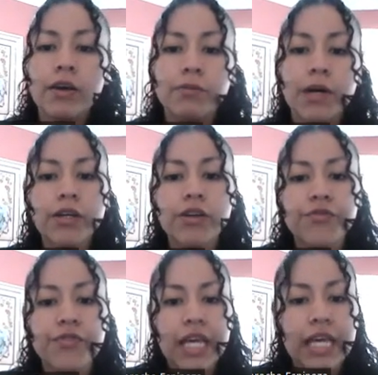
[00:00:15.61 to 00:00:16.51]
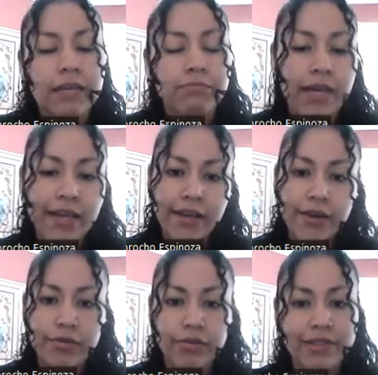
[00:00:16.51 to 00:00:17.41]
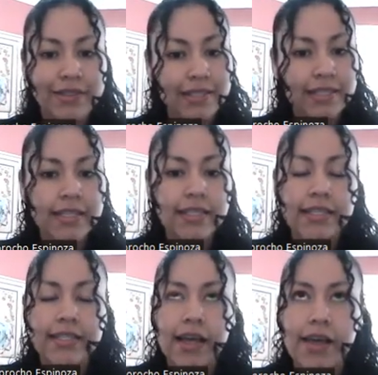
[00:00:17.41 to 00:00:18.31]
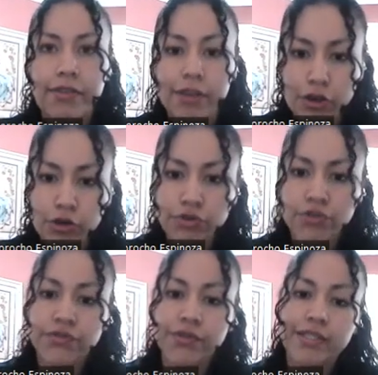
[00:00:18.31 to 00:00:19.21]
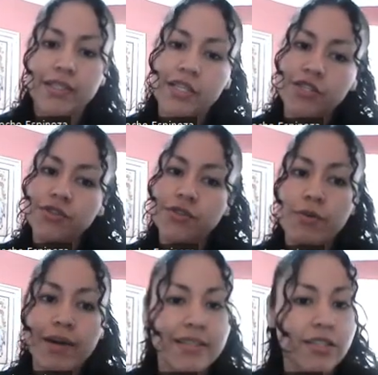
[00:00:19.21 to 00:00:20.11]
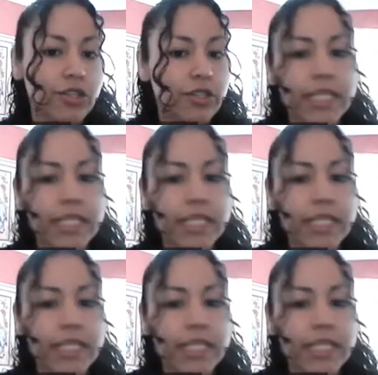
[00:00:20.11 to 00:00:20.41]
One of the main characteristics is that the use of translation was not